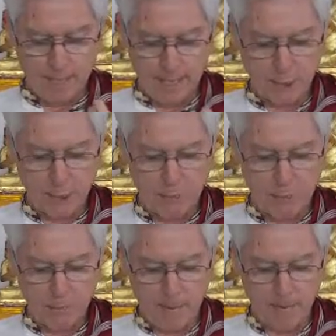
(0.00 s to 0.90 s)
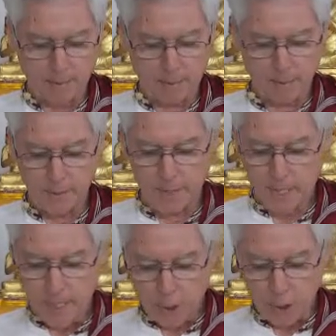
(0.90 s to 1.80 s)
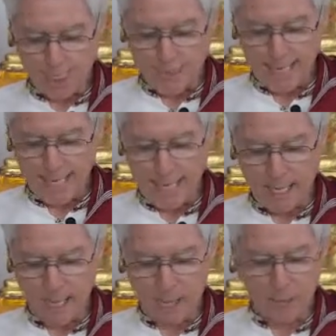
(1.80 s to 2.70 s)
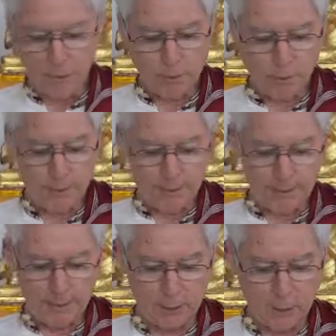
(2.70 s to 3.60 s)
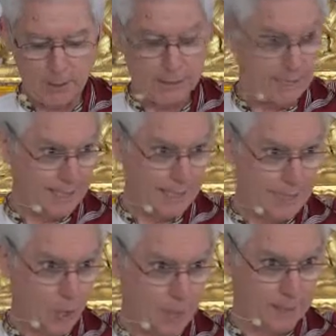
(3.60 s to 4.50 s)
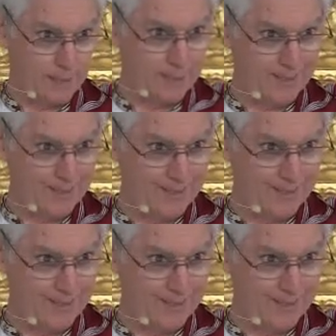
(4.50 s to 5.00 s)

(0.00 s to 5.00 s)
masterful, mindful, you attain a pleasure that is not hedonic.